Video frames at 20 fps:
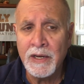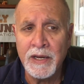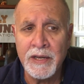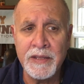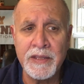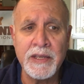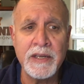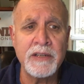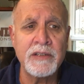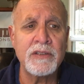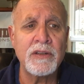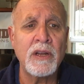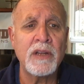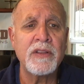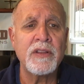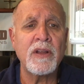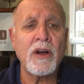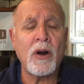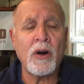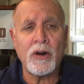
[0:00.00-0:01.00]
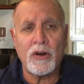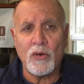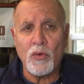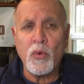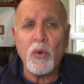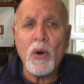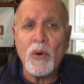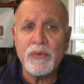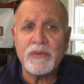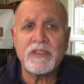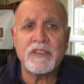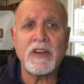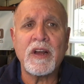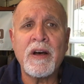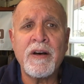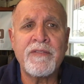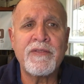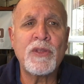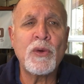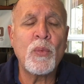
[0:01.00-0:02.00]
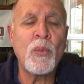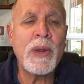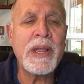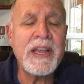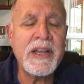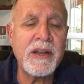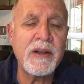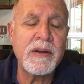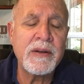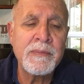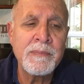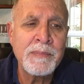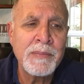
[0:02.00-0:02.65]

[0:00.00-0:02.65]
And then our quotes of the week.